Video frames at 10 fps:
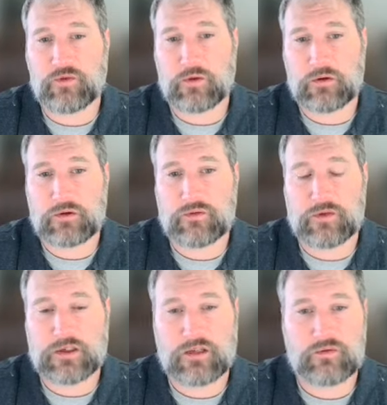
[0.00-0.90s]
for
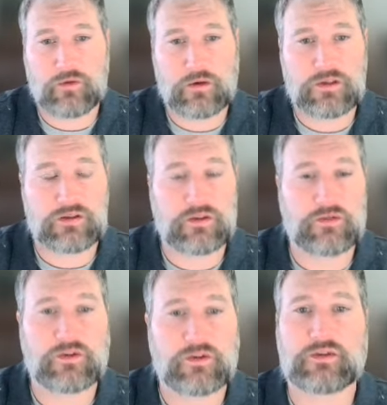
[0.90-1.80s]
1040s or
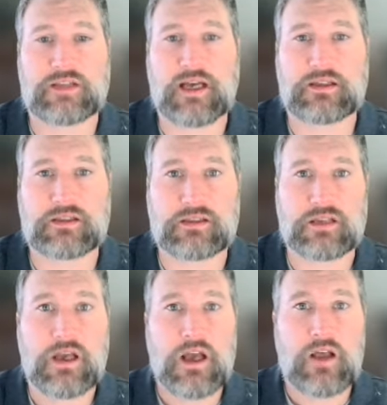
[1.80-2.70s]
individual taxes.
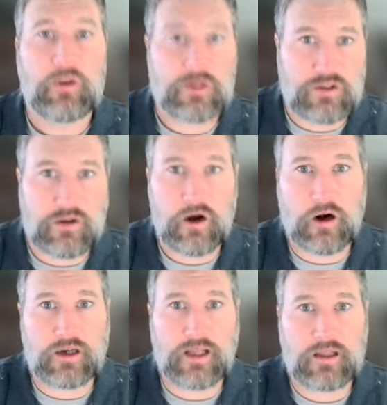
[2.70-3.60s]
Those are the
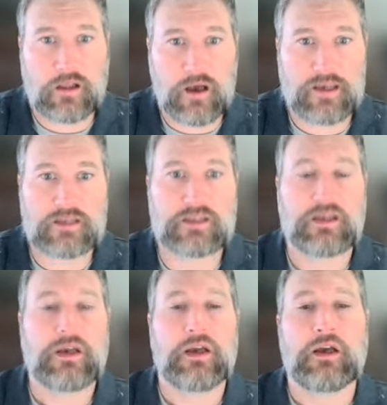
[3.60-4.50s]
hard deadlines.
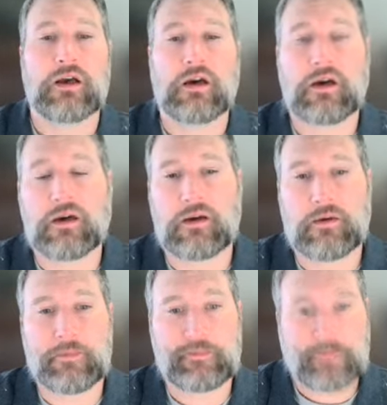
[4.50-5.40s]

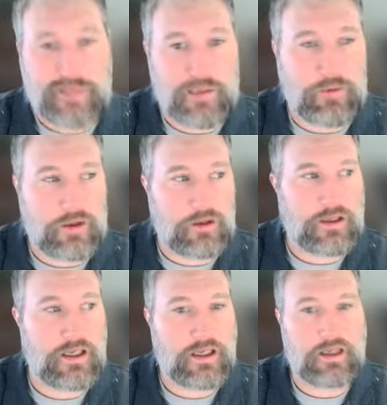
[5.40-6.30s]

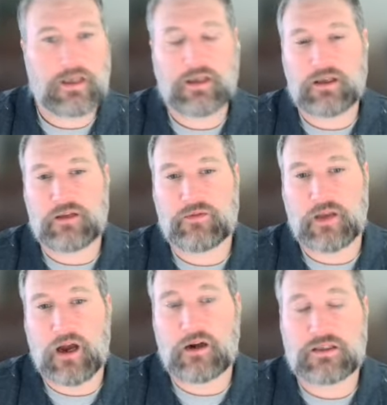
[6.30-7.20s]
Typically, if the
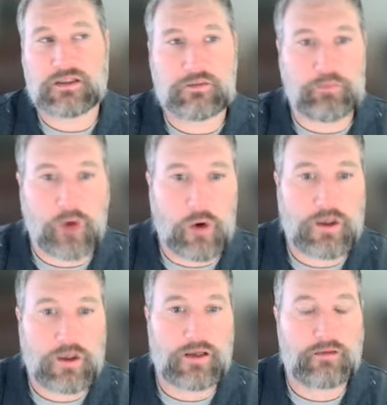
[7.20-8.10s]
IRS is
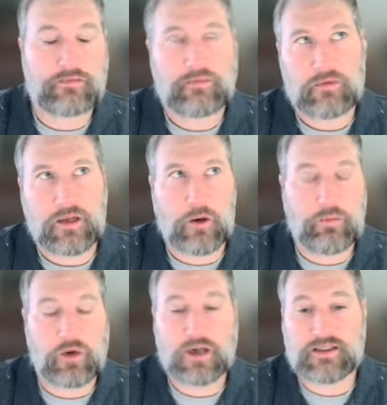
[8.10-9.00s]
broken, they
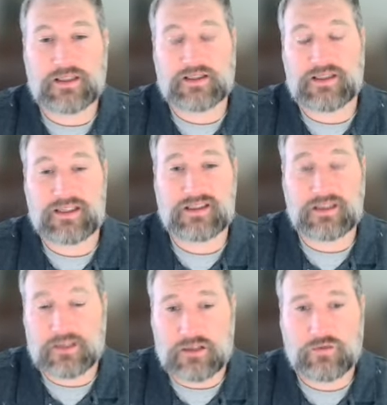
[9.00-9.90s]
don't process the
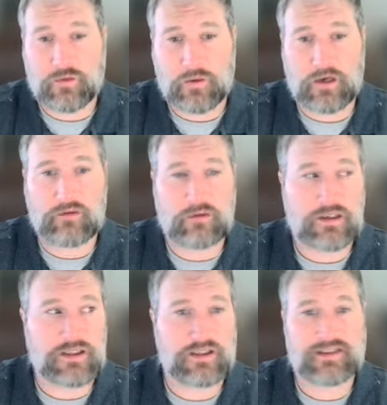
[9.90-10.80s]
extension for whatever
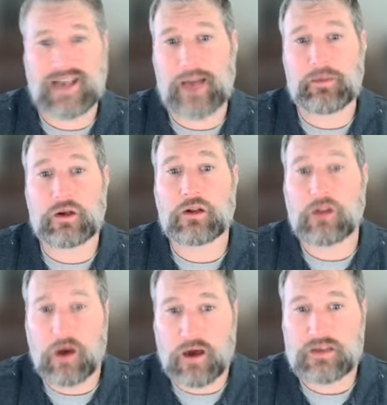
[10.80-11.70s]
reason. It's happened a
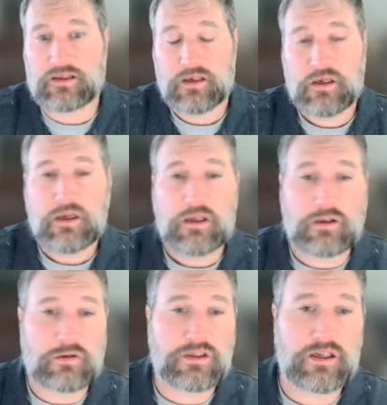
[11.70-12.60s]
lot.
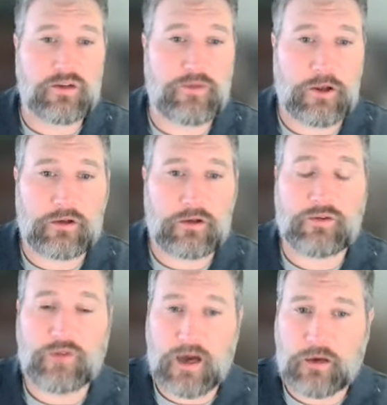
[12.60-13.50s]
You'll get a failure to
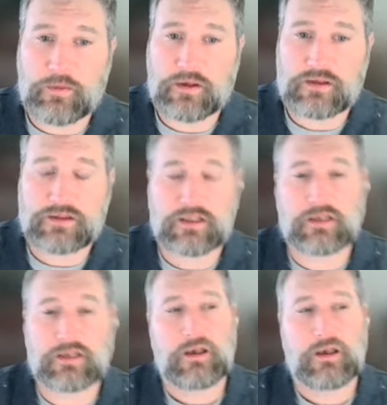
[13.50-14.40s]
file penalty.